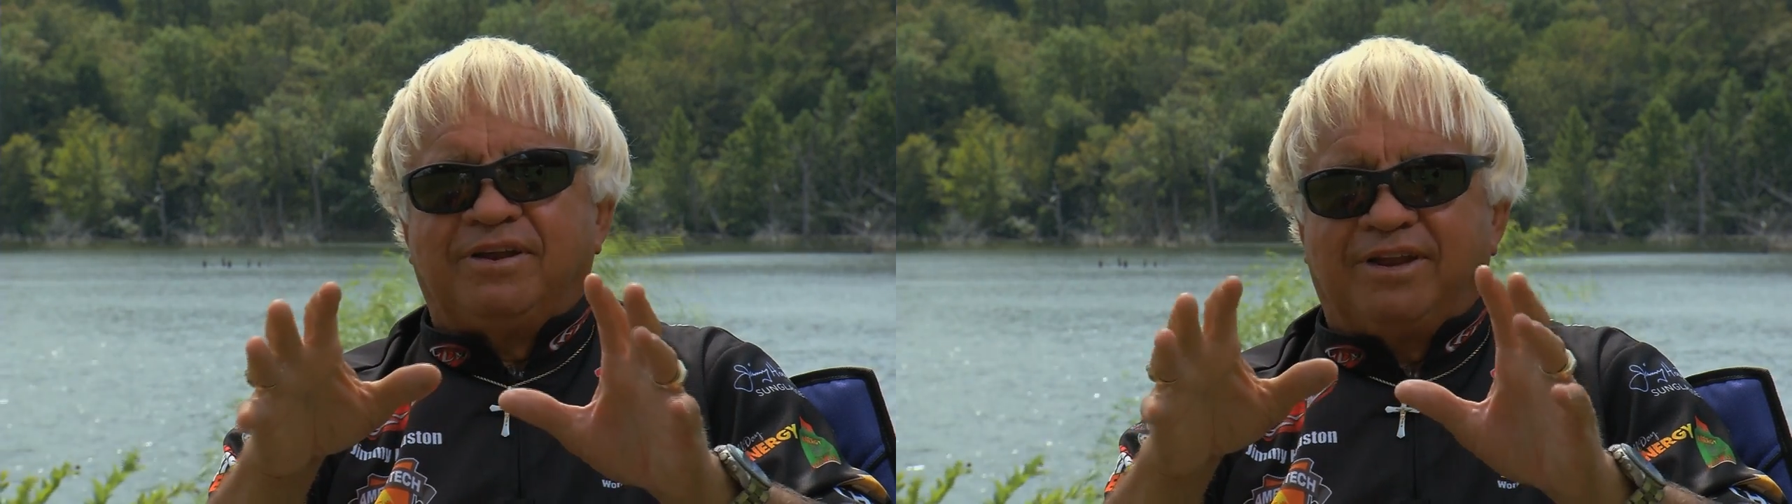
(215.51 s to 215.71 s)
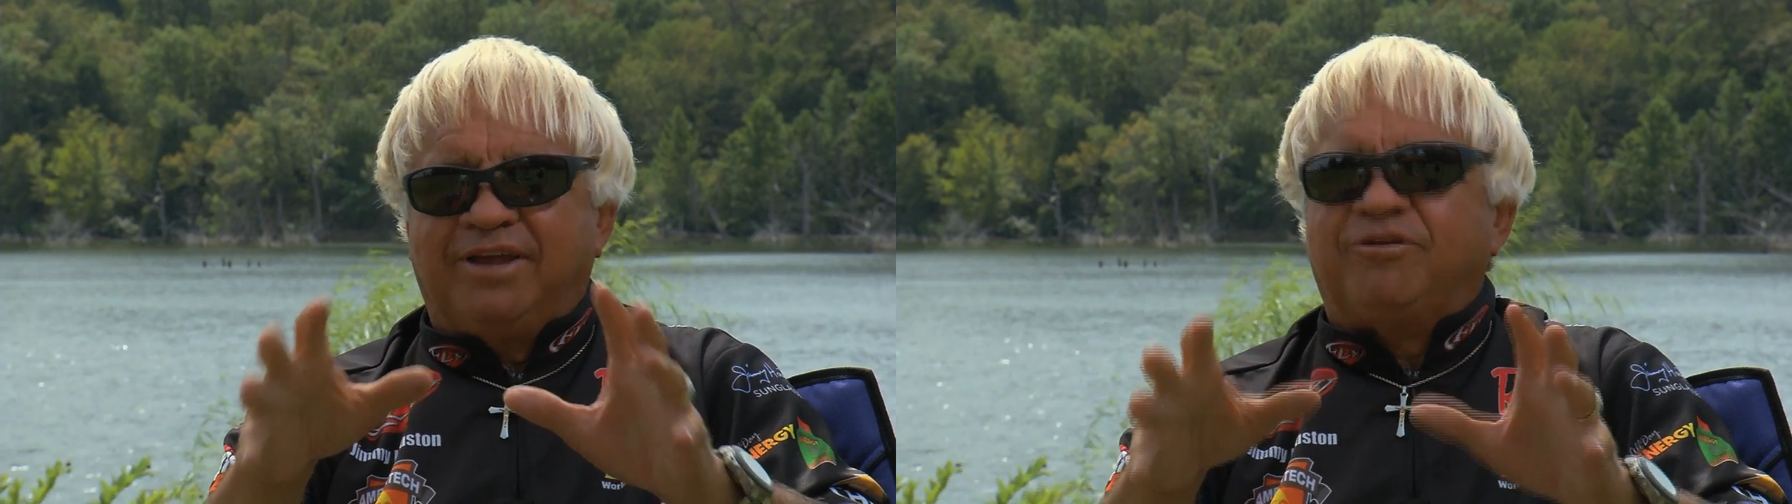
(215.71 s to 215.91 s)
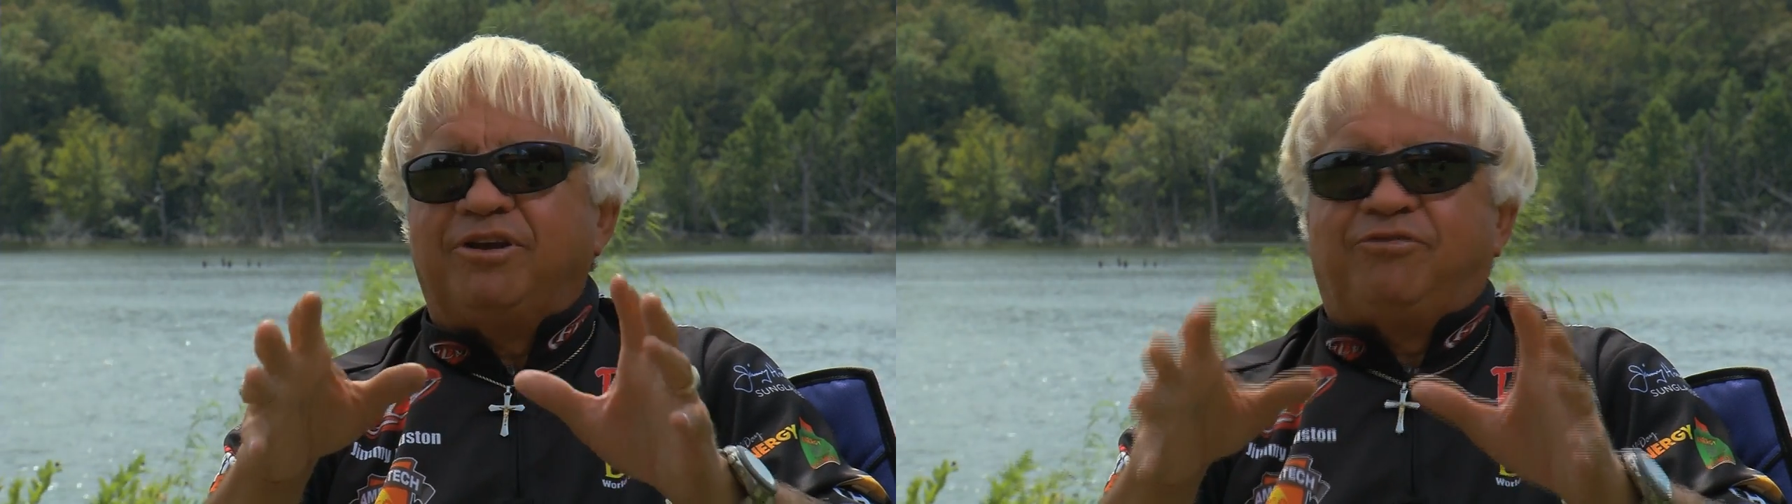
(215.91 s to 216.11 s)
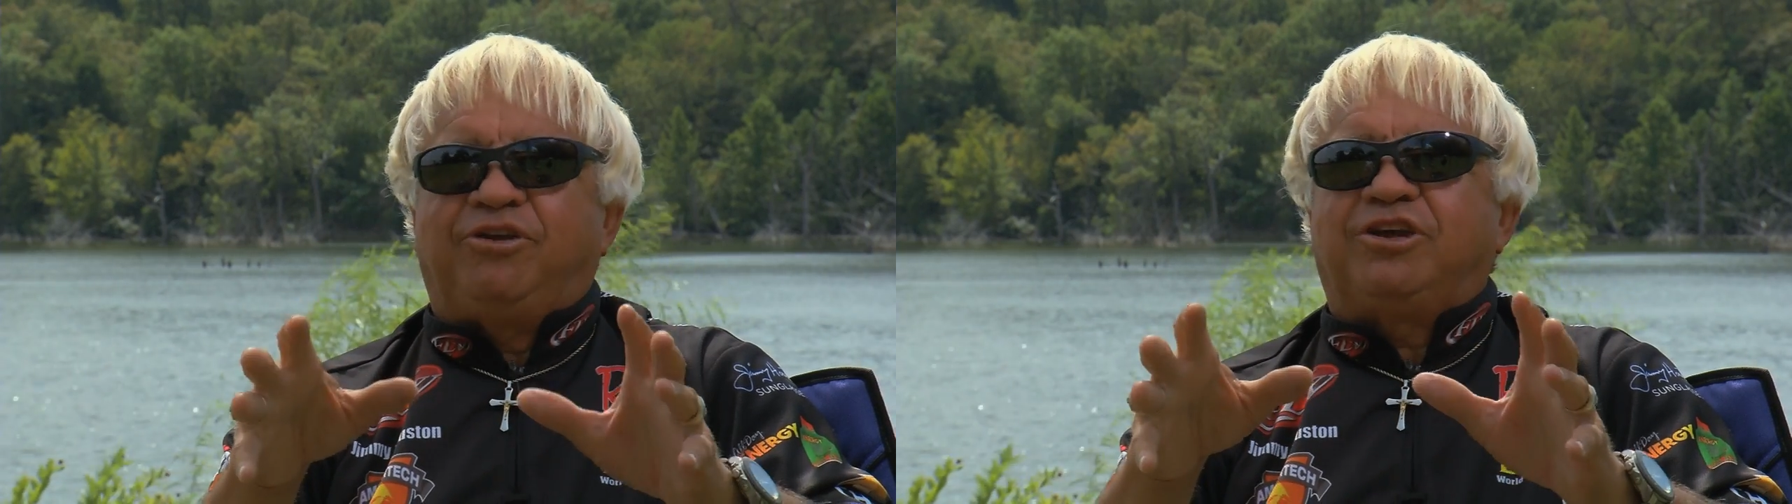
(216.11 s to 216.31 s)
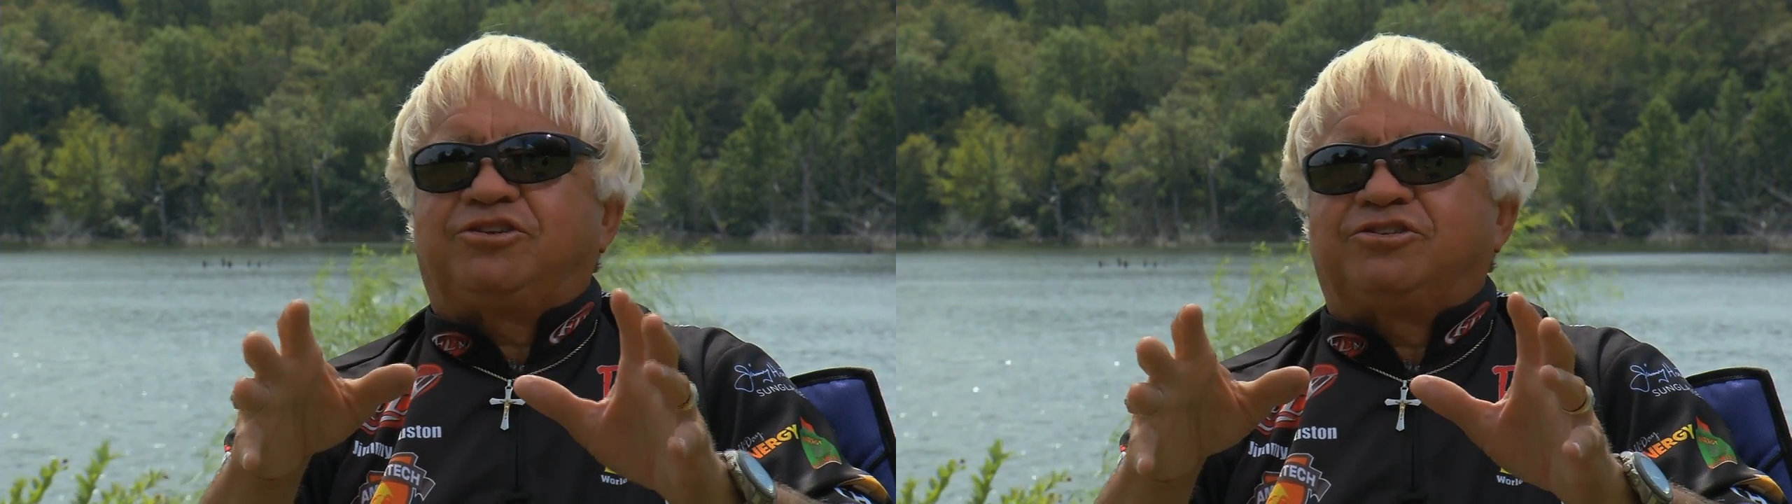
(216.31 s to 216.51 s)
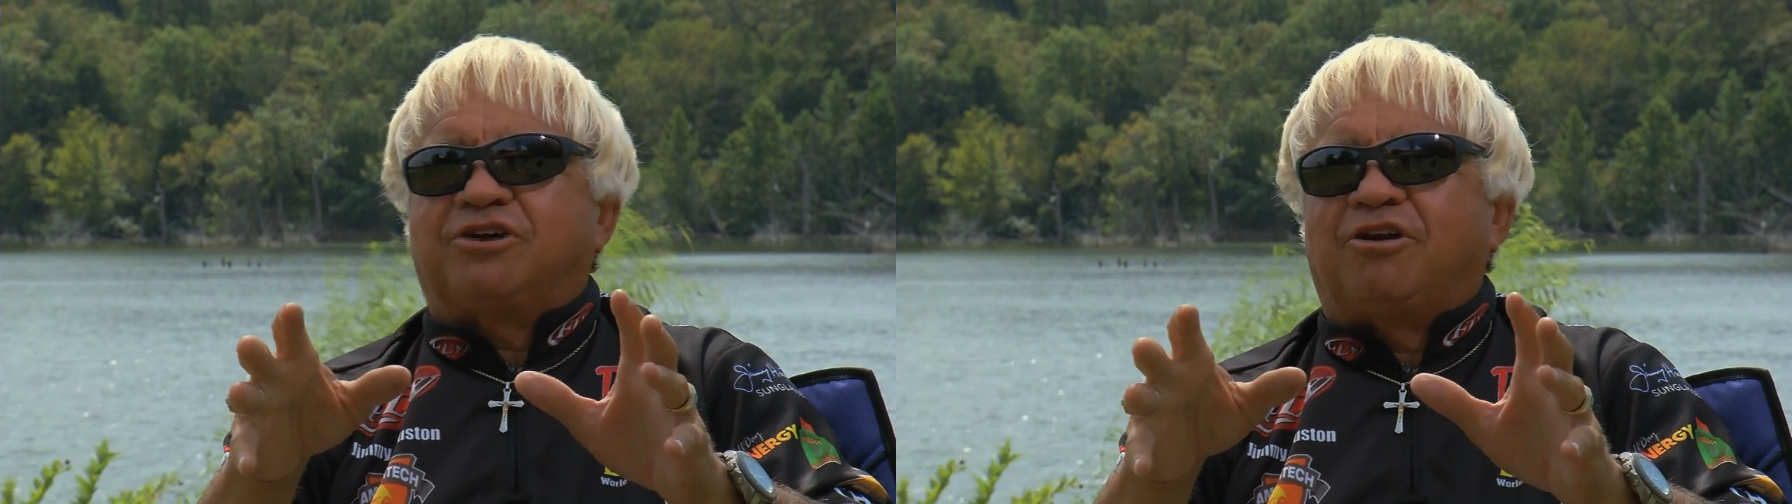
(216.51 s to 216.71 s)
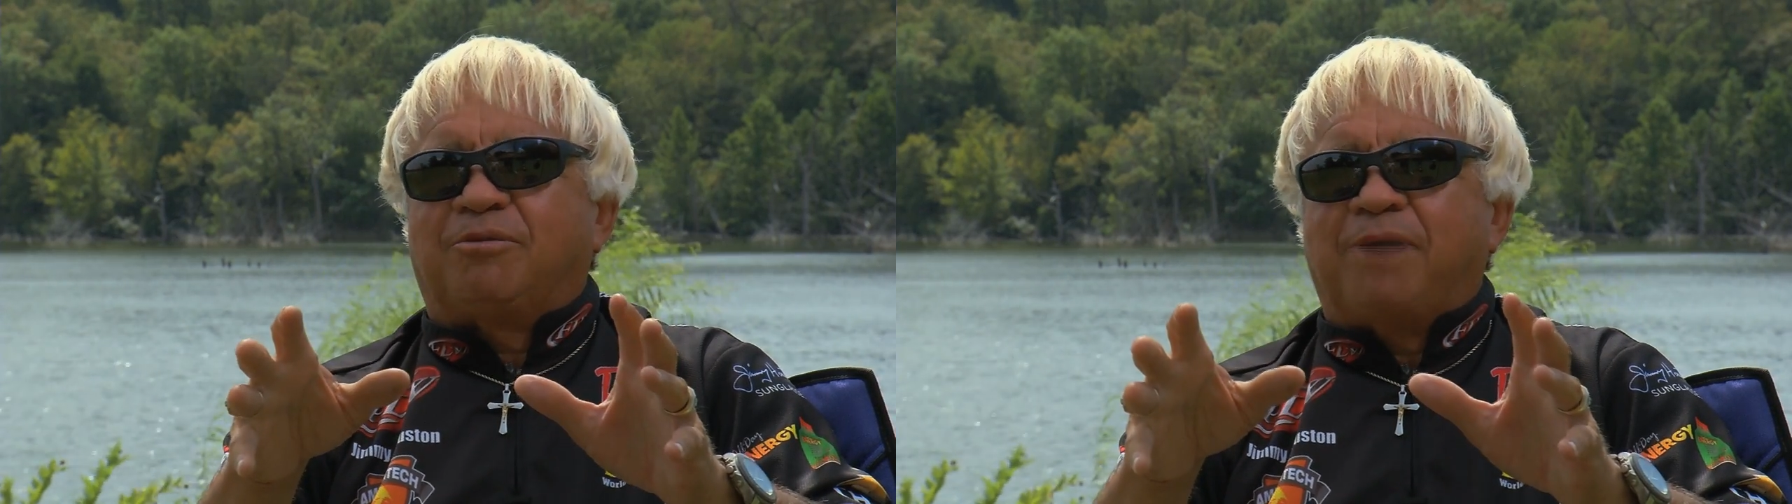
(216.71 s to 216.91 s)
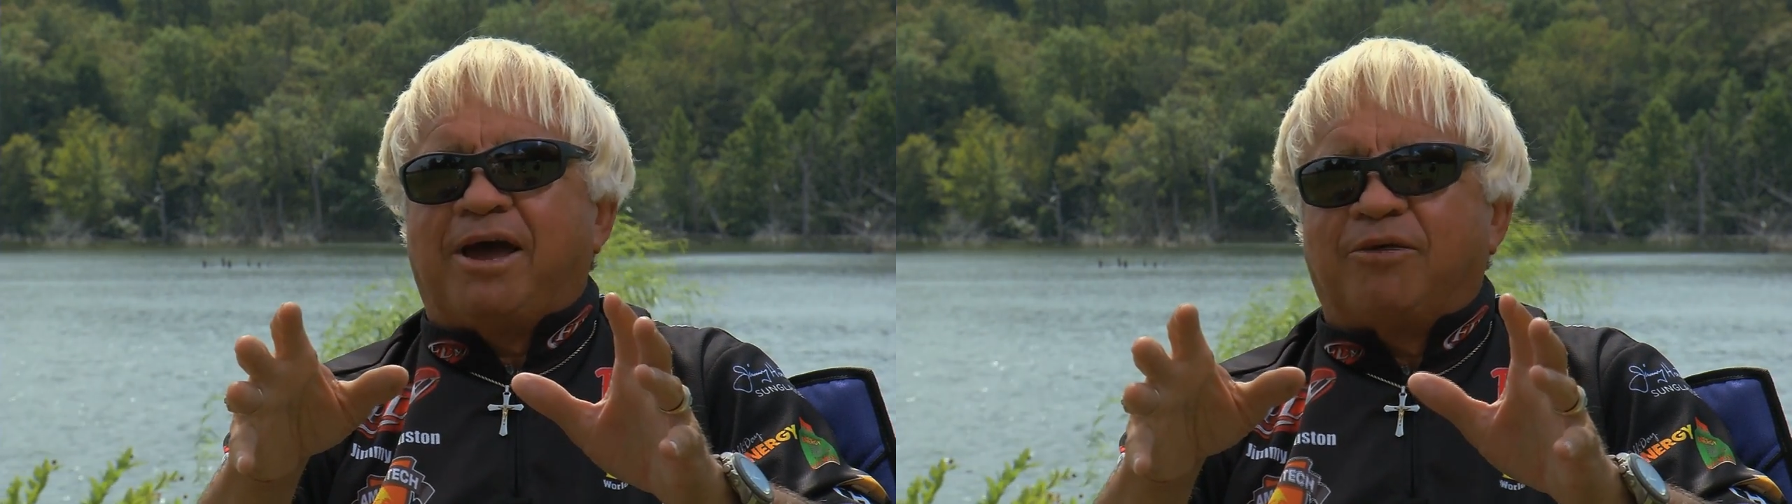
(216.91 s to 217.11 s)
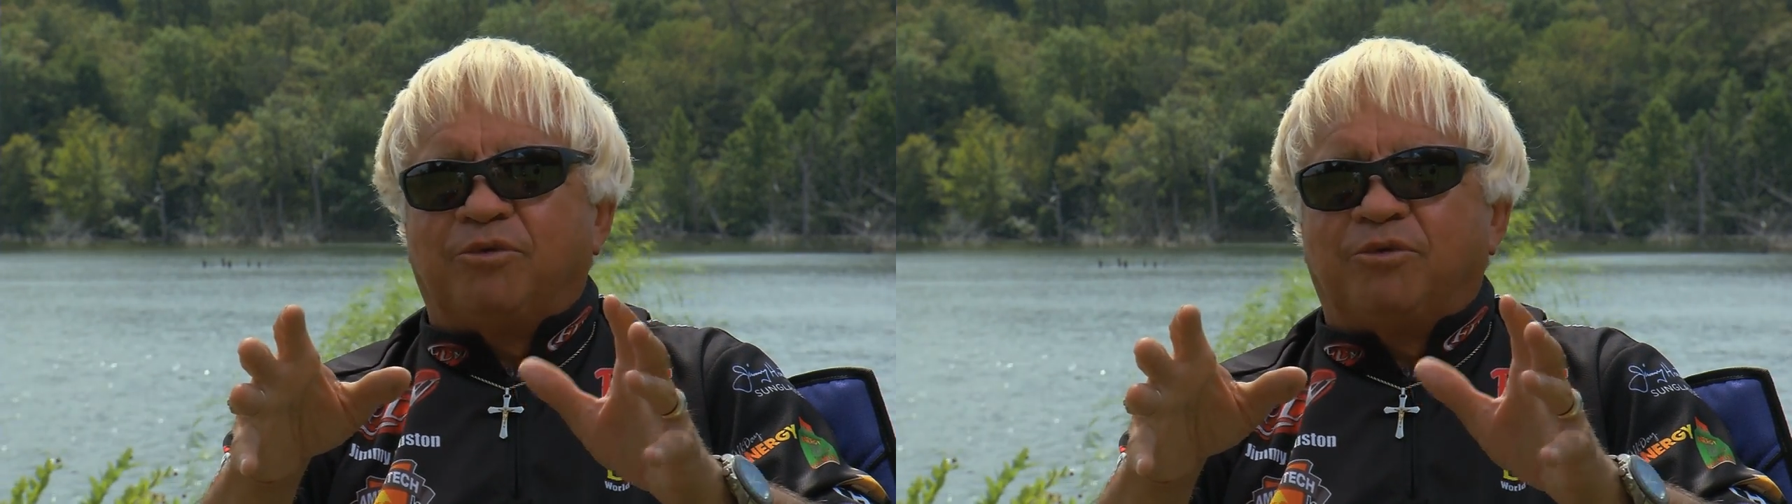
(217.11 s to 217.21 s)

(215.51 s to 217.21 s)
living to fish is all about.